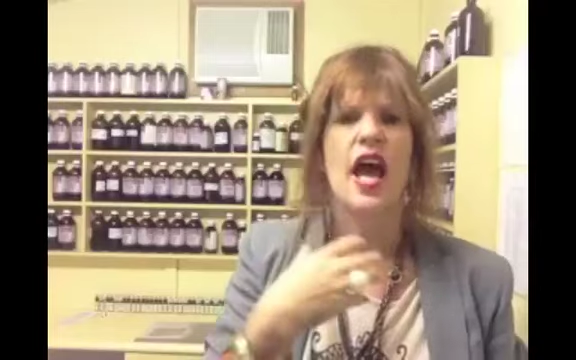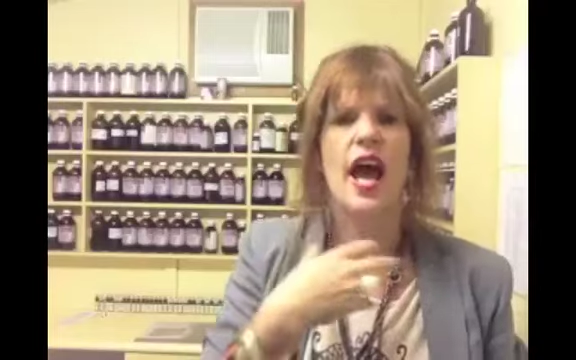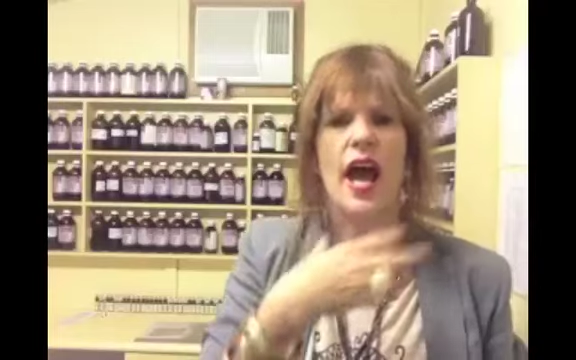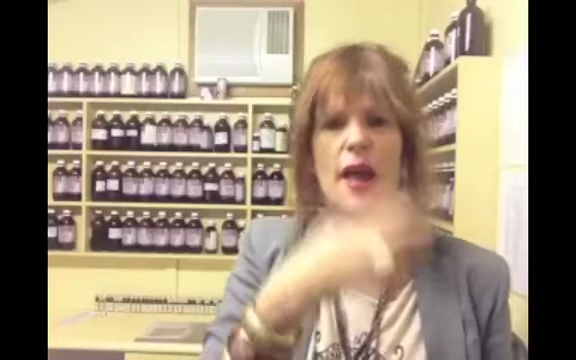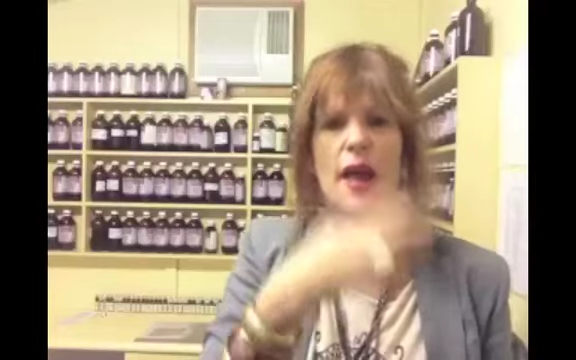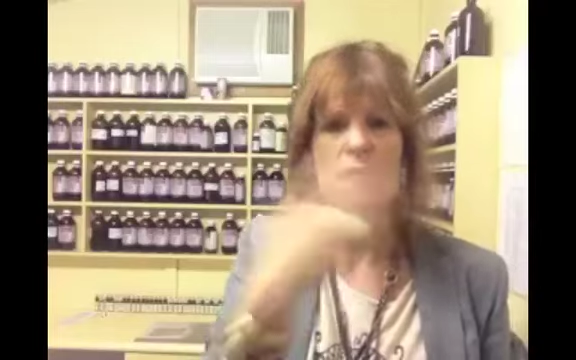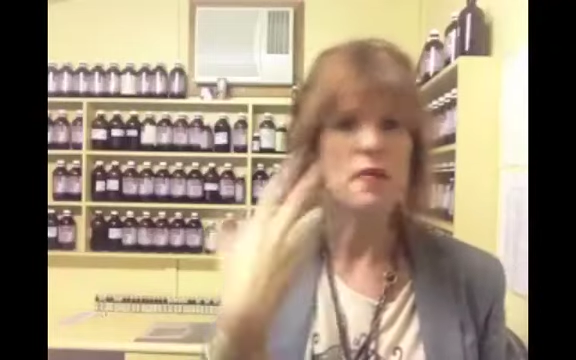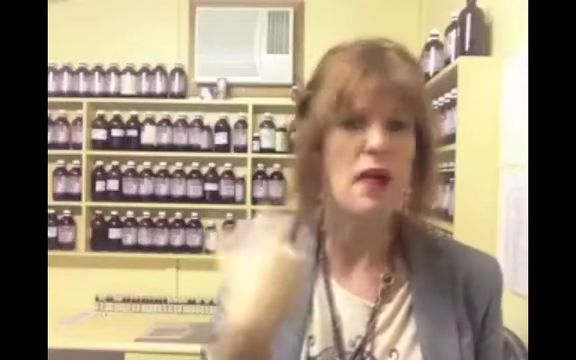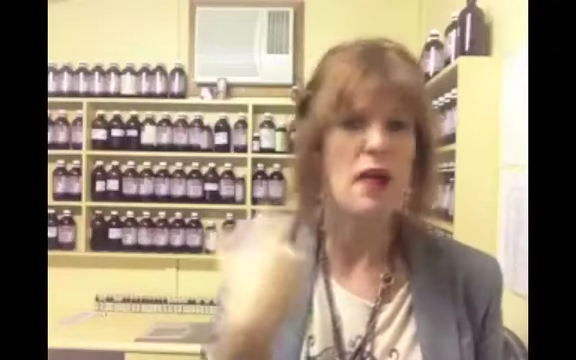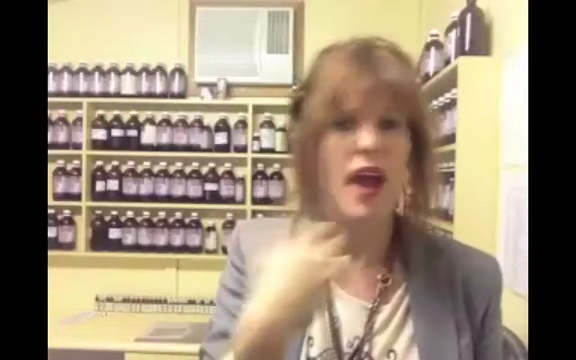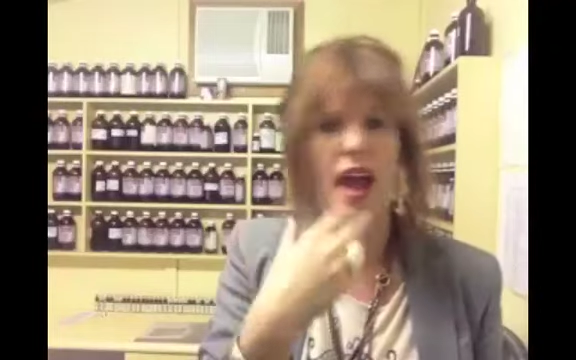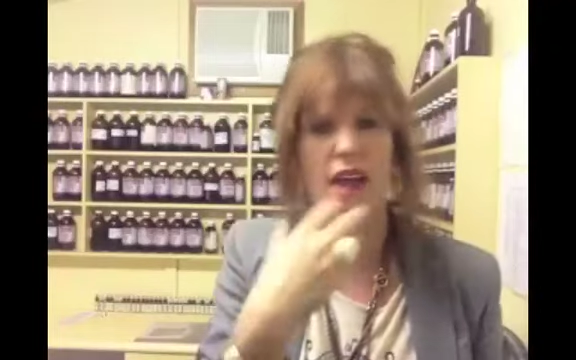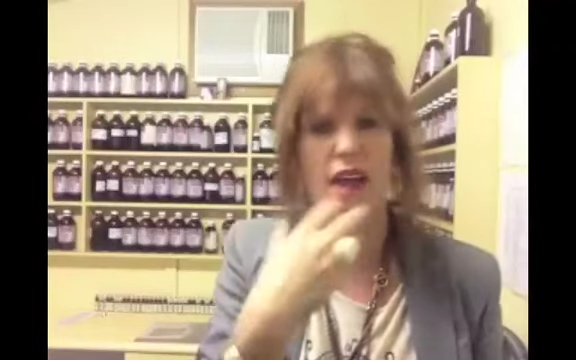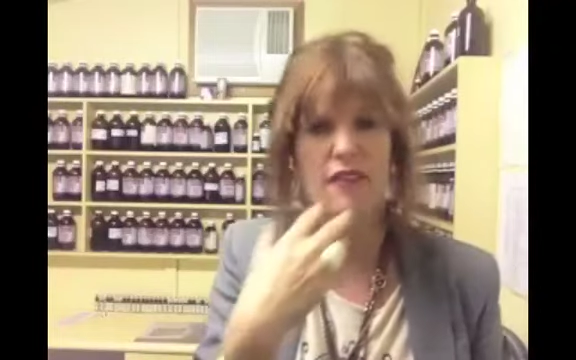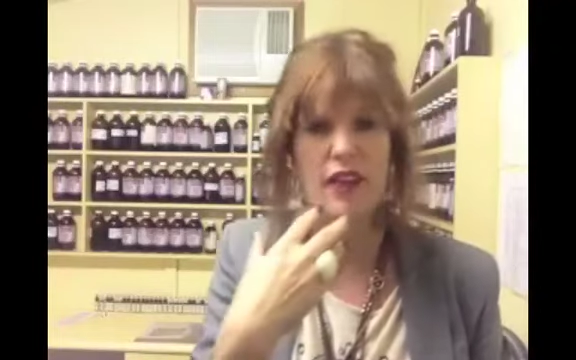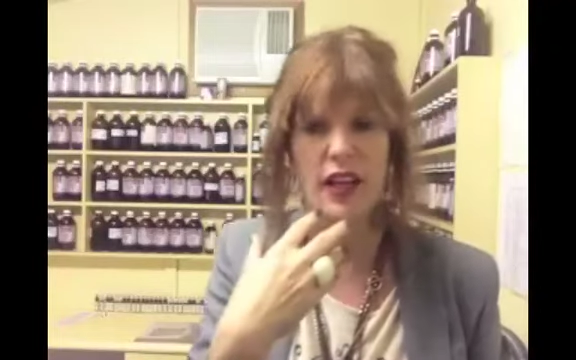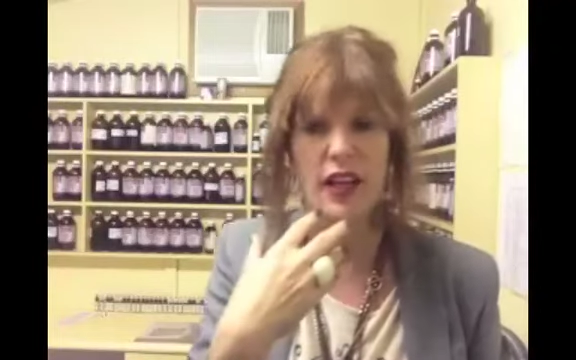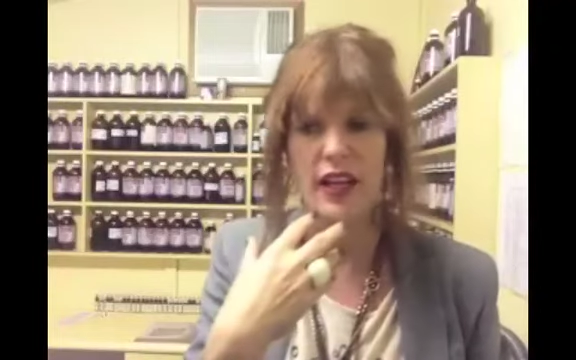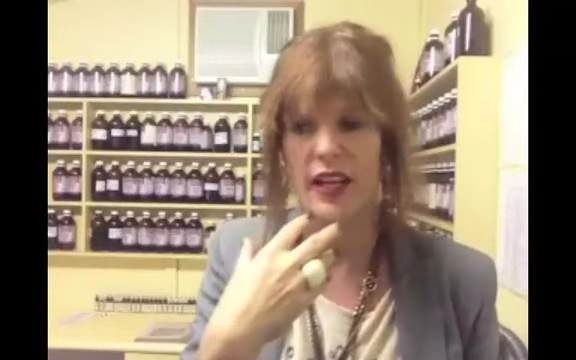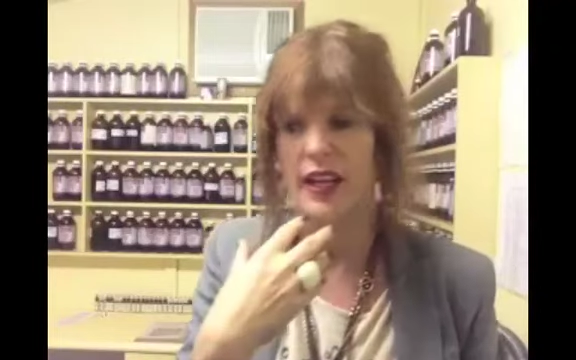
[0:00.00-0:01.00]
you might
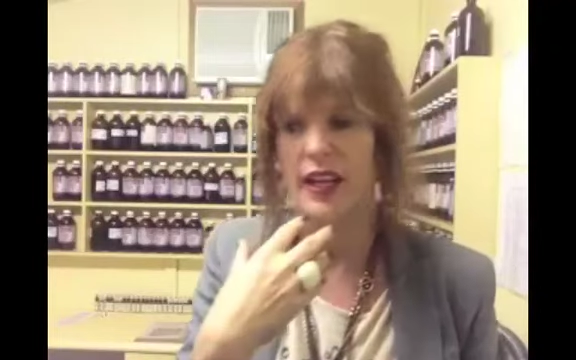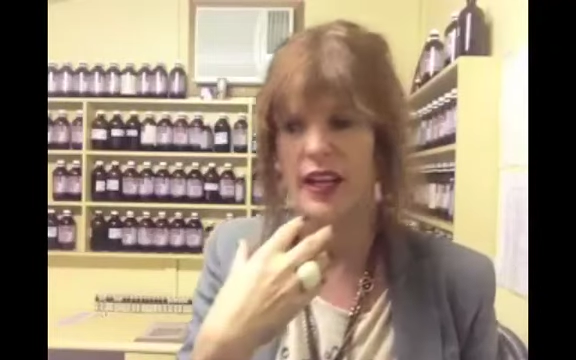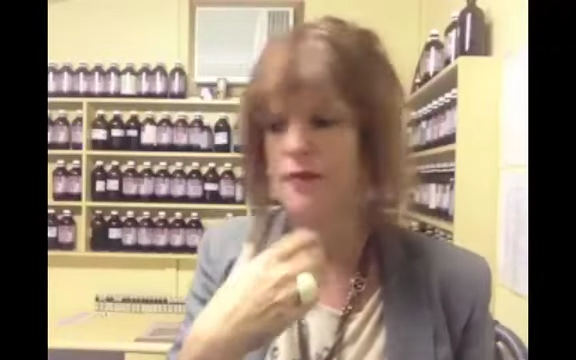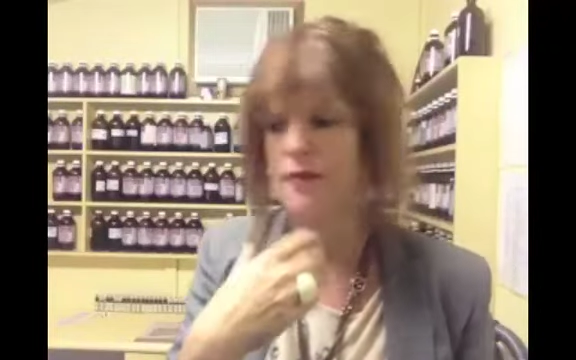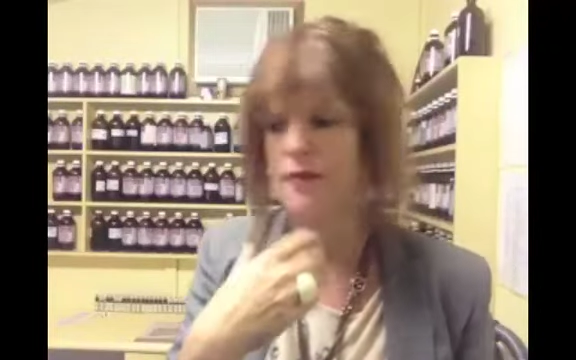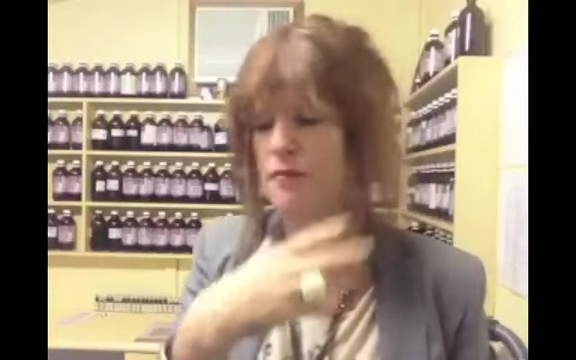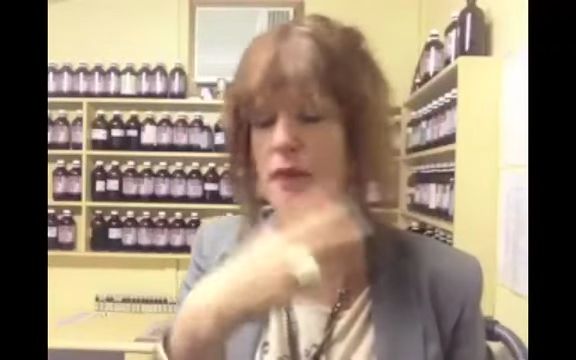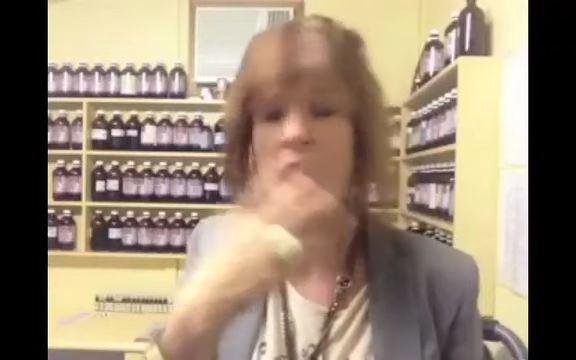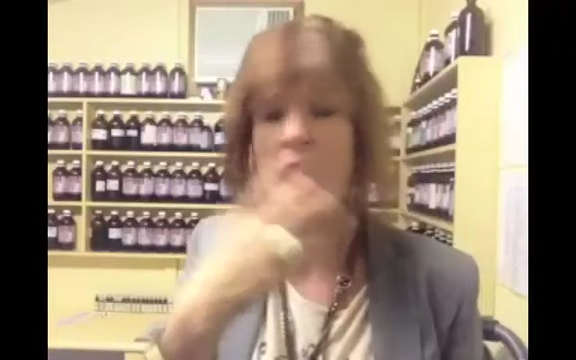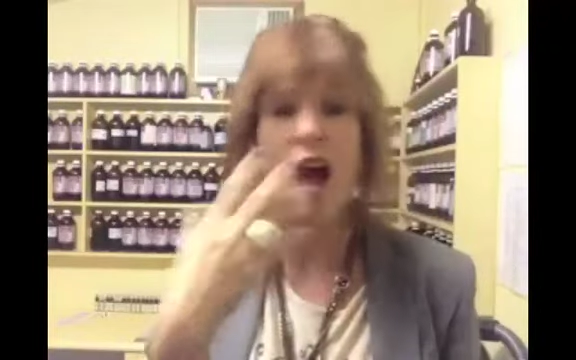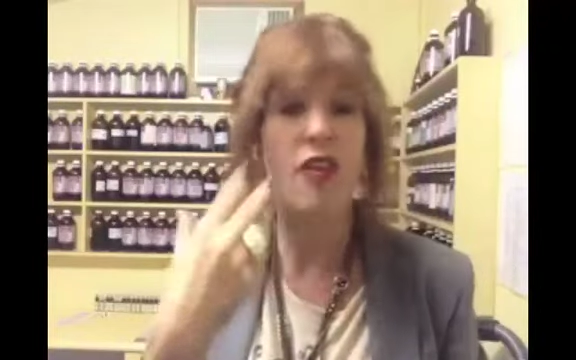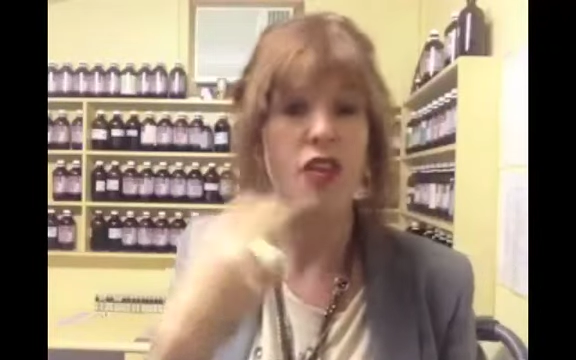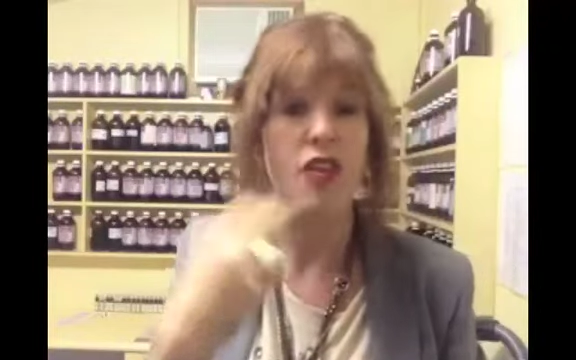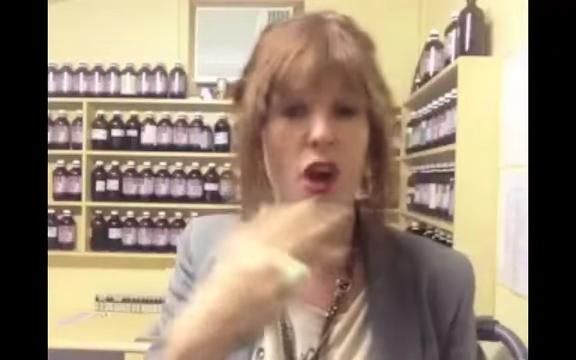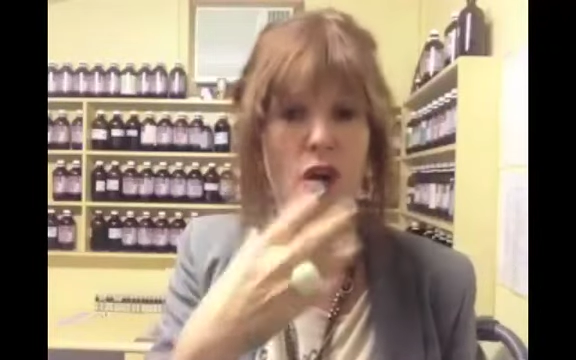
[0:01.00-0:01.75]
have like mouth